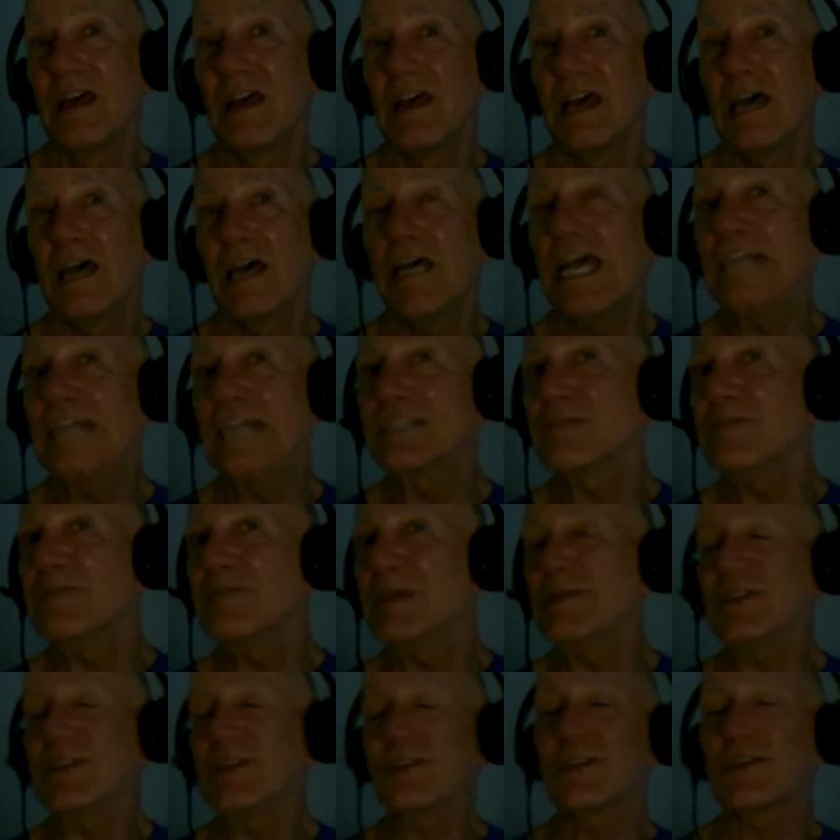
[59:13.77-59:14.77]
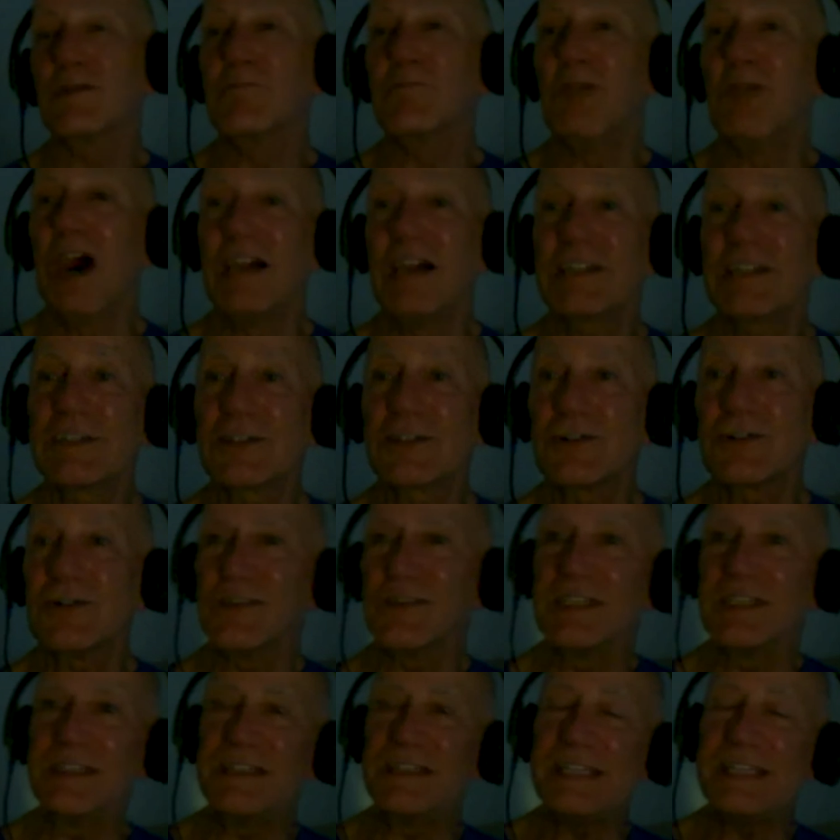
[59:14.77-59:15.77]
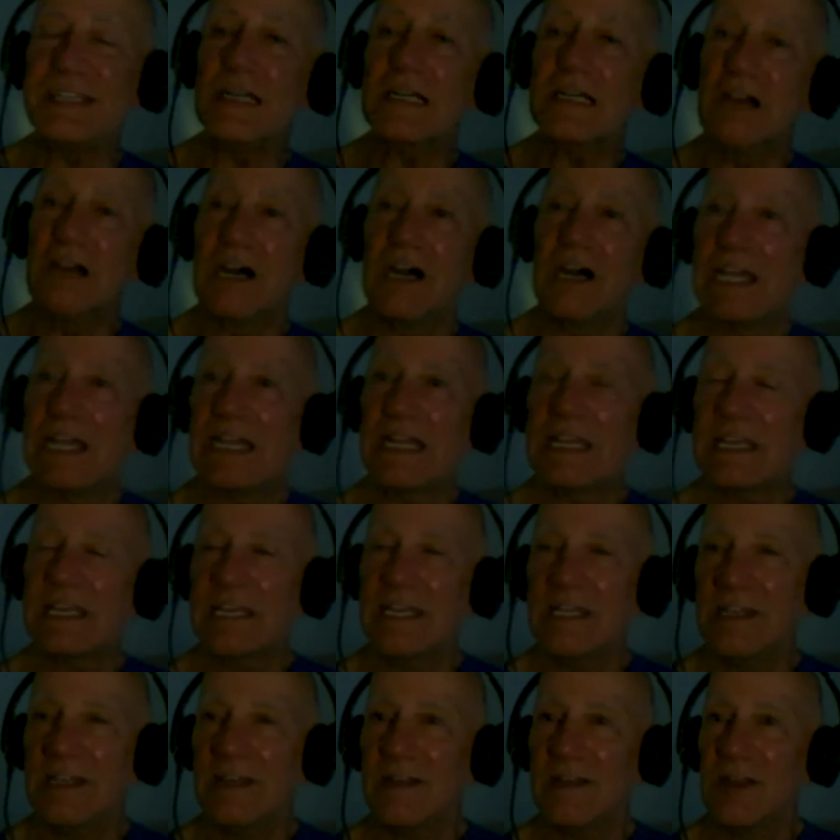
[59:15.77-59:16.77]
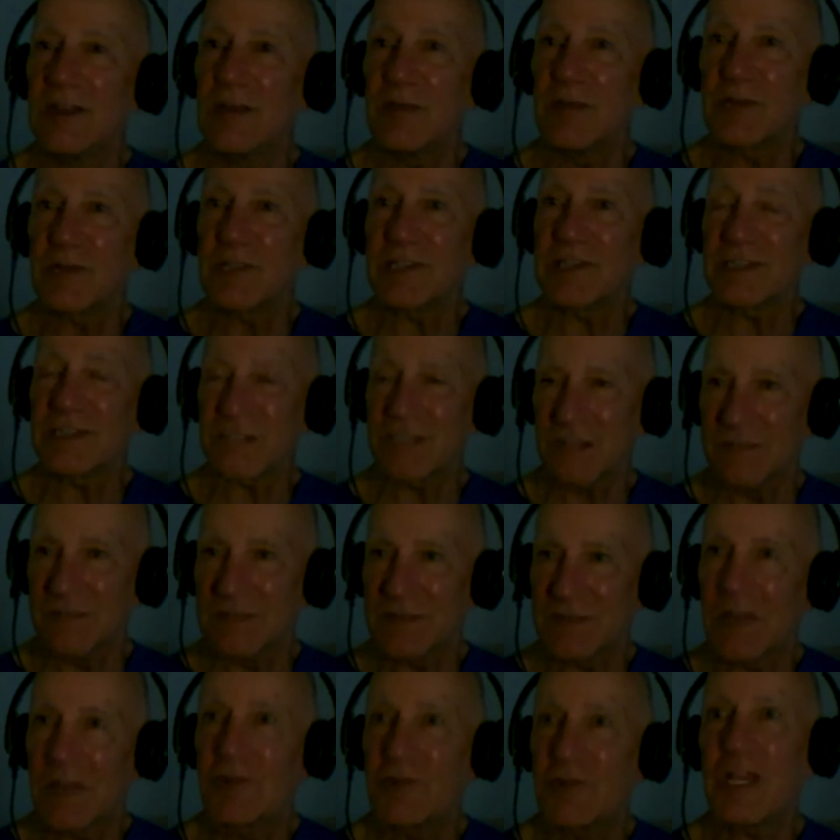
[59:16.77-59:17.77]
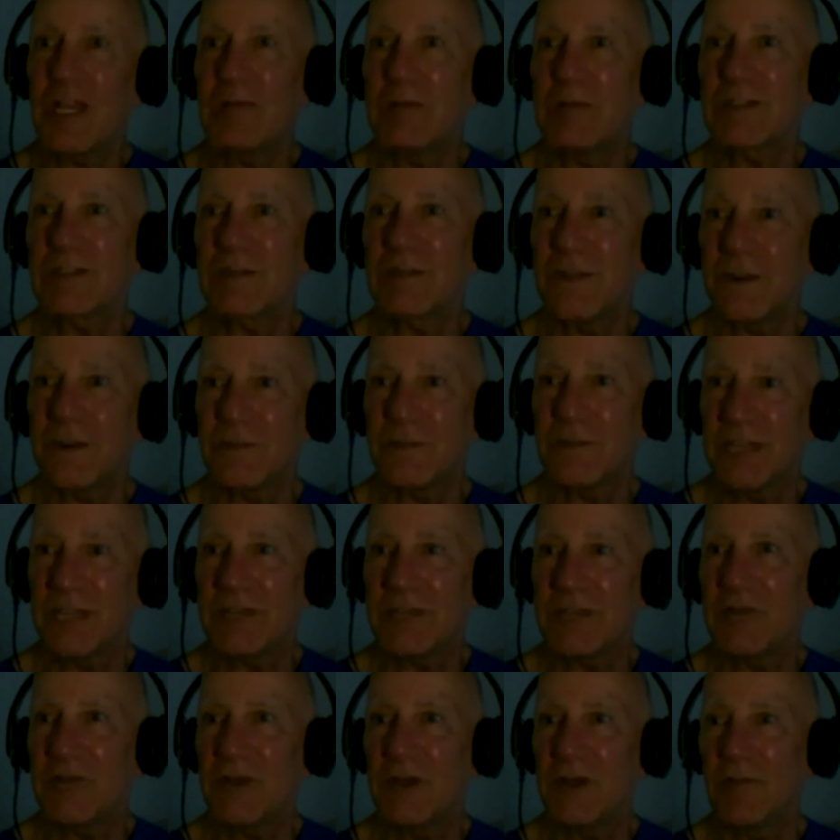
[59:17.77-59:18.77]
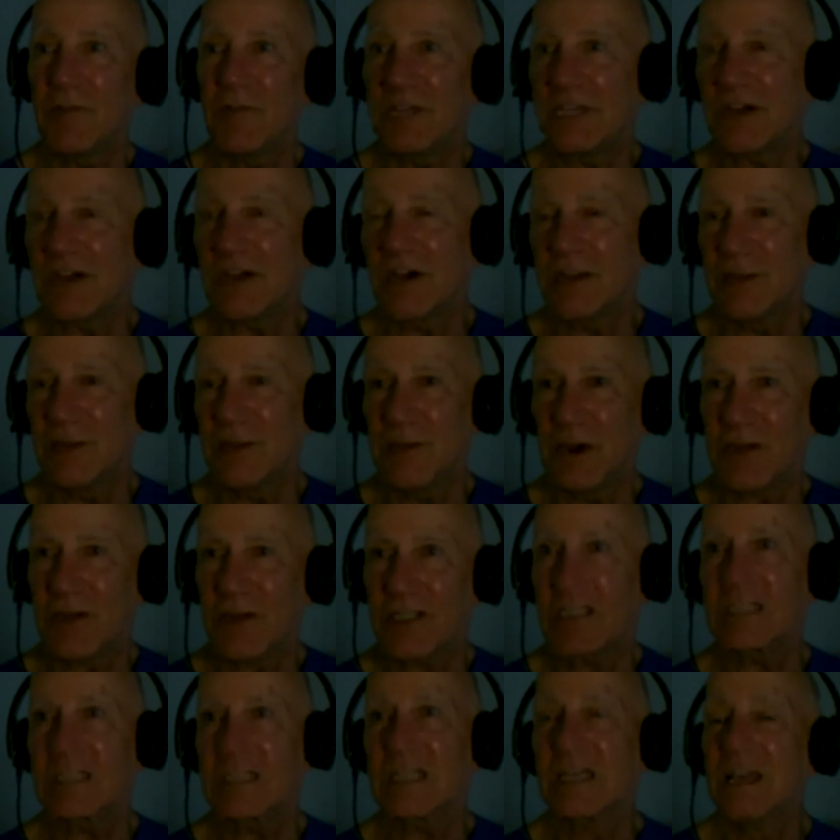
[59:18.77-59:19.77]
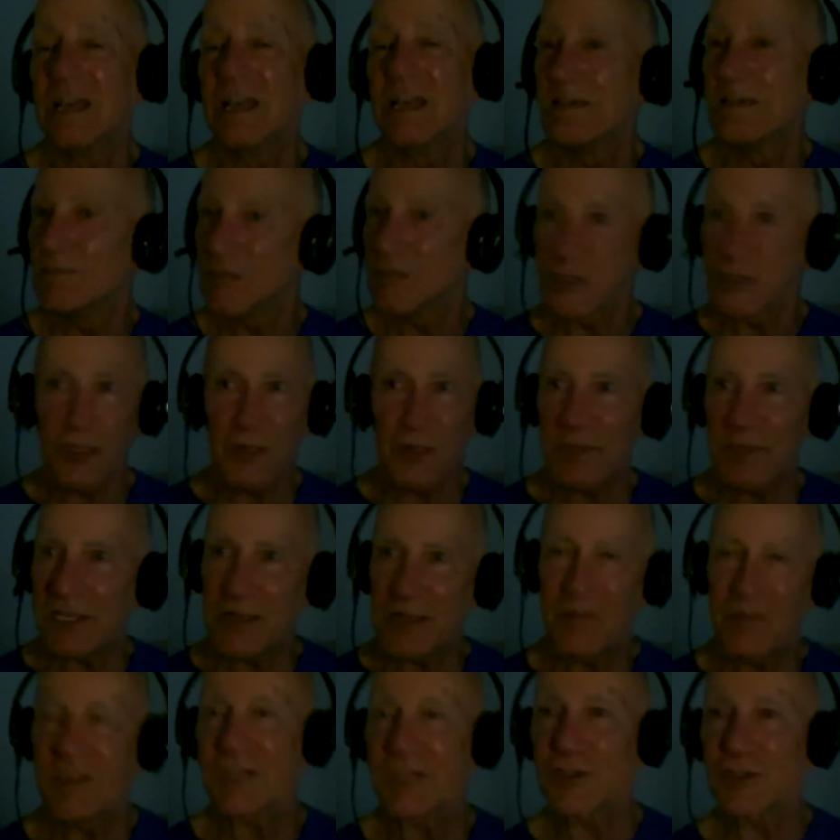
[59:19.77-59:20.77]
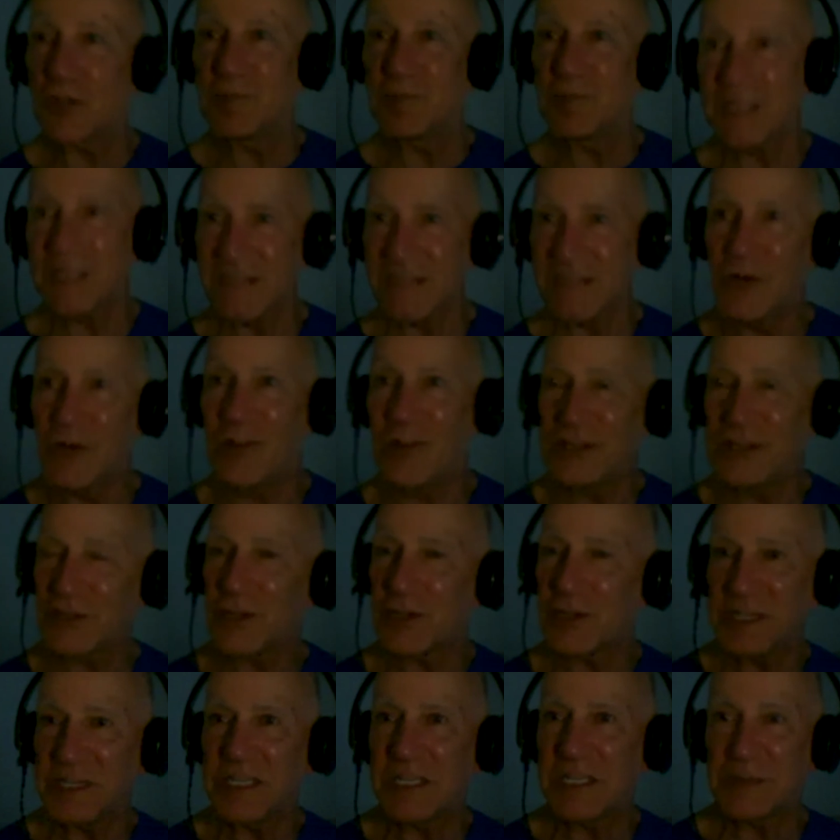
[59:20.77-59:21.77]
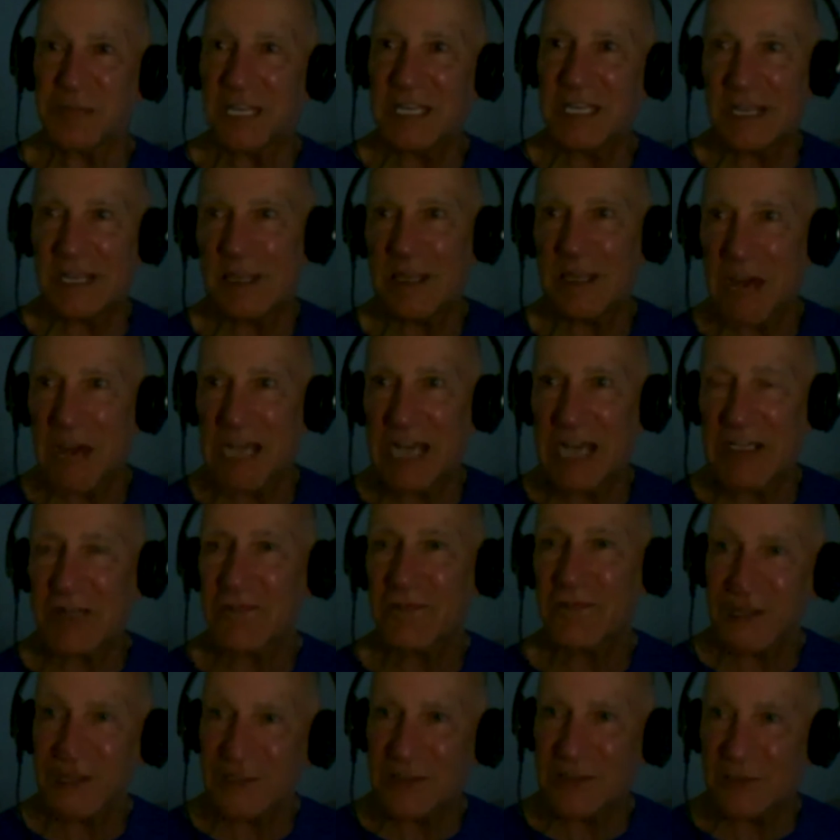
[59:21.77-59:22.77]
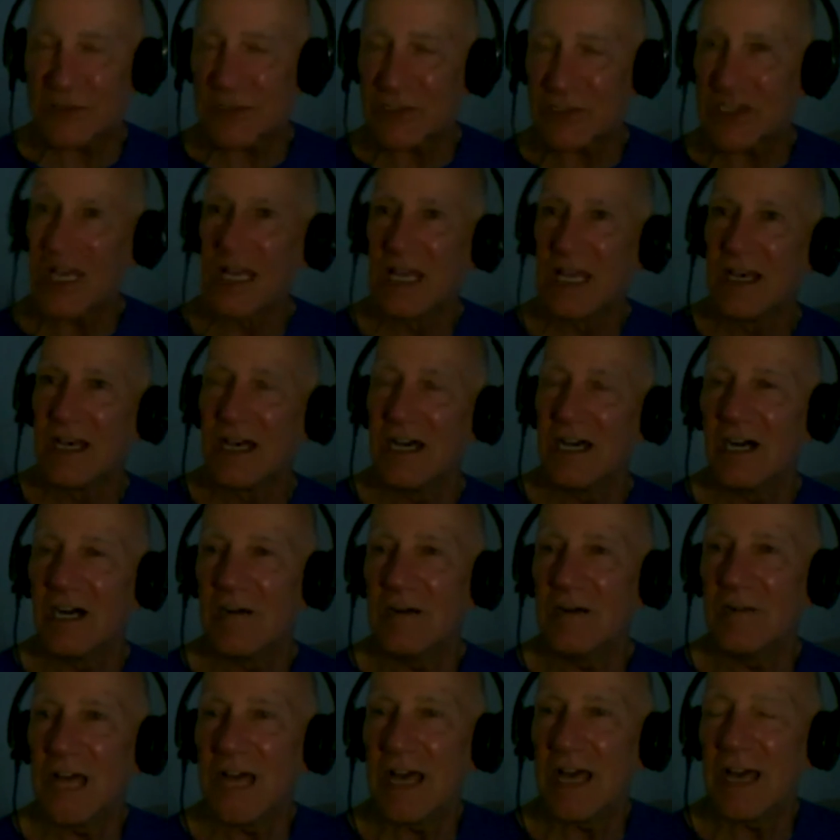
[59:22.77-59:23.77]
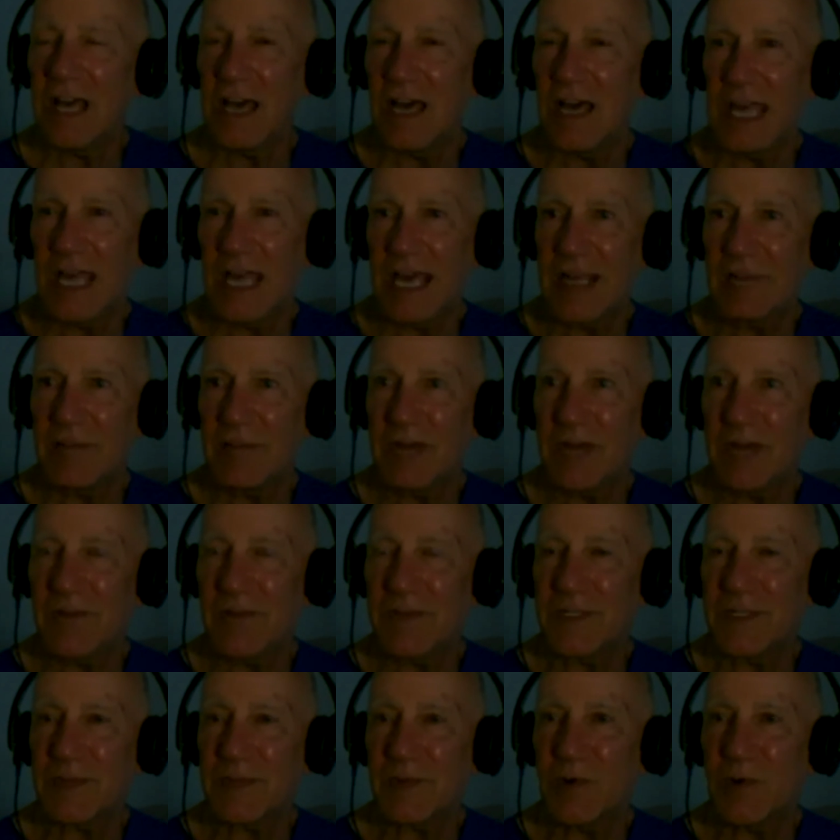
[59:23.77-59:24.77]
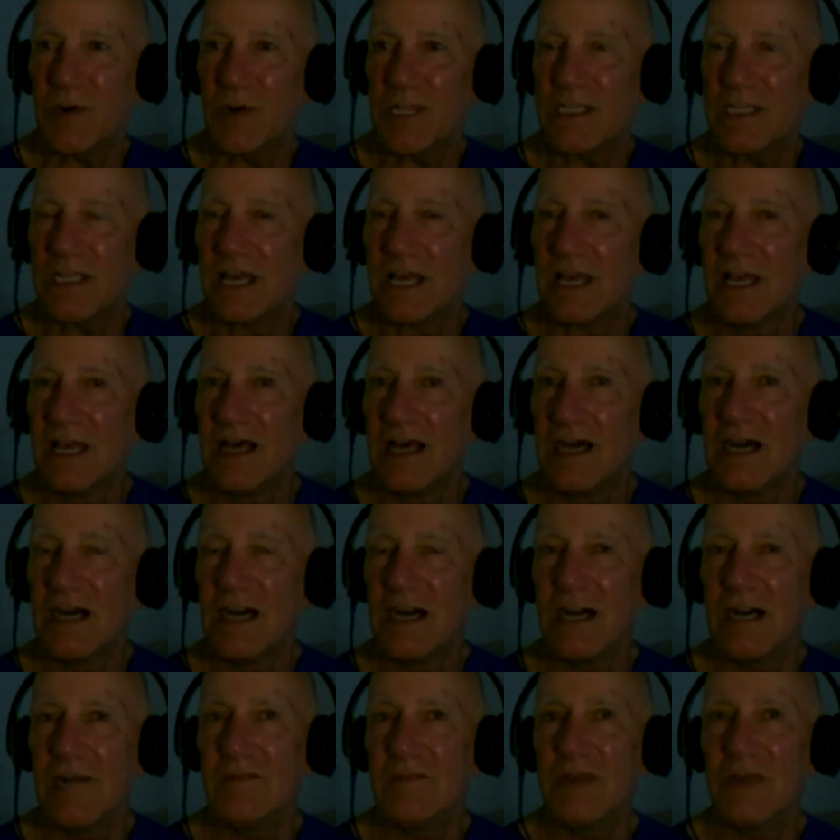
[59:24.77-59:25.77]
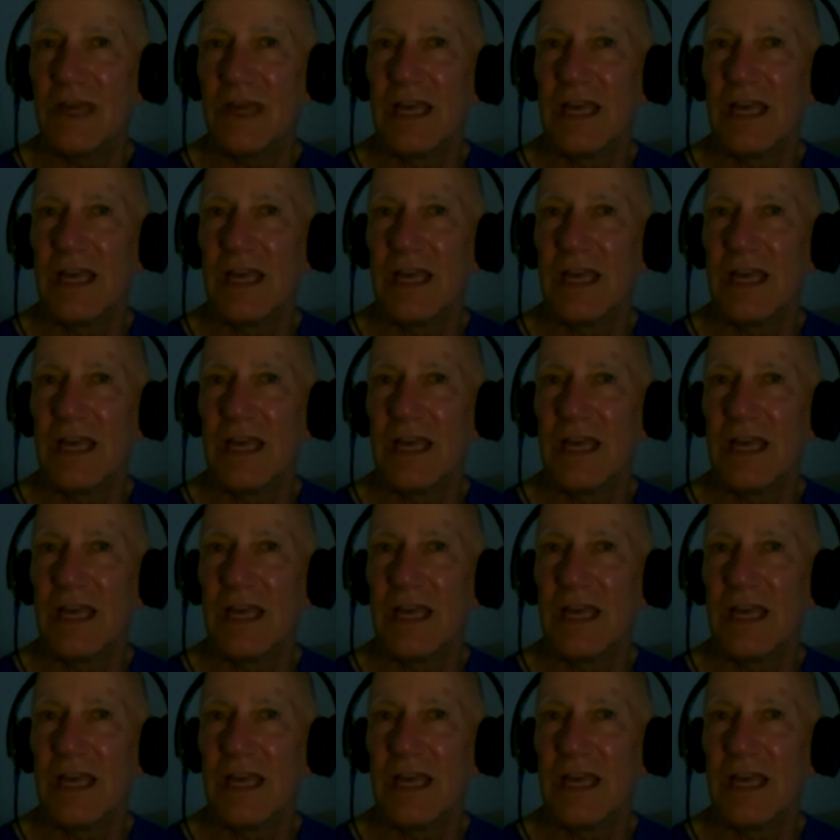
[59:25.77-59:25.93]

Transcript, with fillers: and to maybe to monitor the decline in the presence of southern hemisphere minke whale meat on the market which should be it should be you know they should be depleting the magic freezers um, at, at, about this point um,